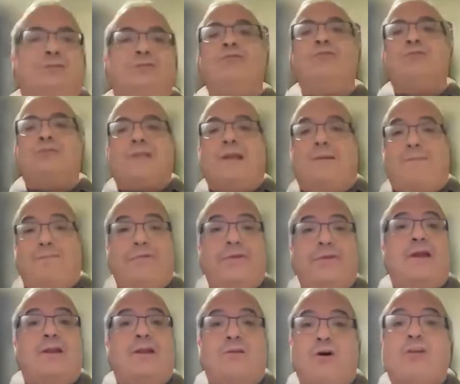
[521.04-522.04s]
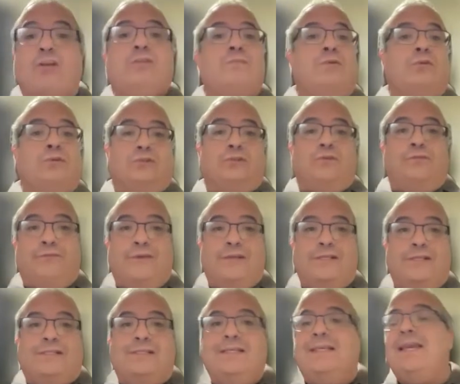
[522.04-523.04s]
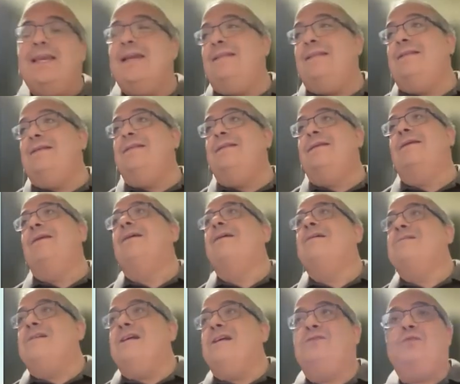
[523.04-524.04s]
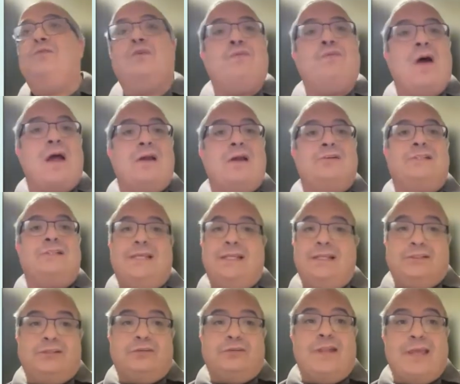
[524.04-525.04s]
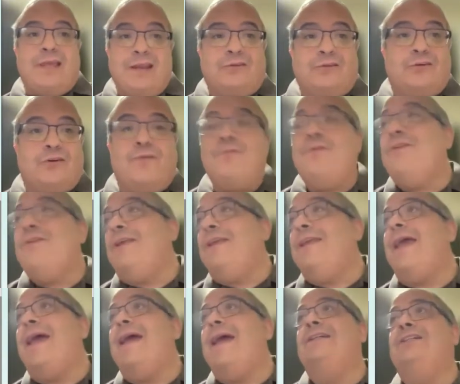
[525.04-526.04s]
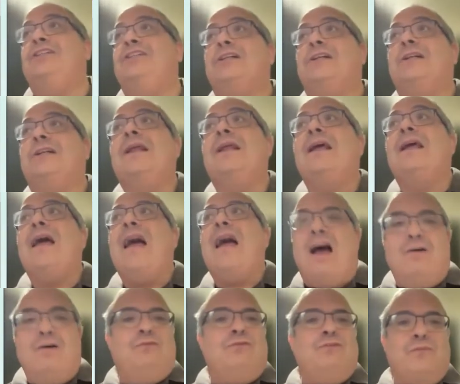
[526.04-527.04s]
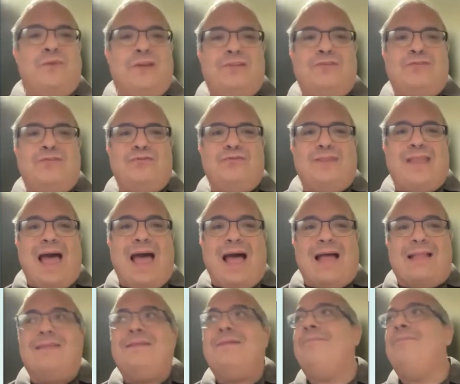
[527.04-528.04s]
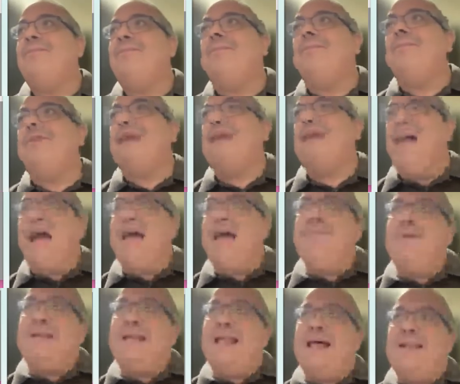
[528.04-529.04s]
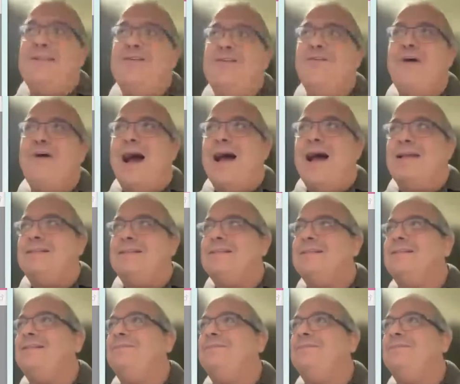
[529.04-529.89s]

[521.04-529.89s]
to do something a lot more sophisticated that requires interlayer communication. How do we do that? I'm glad you asked.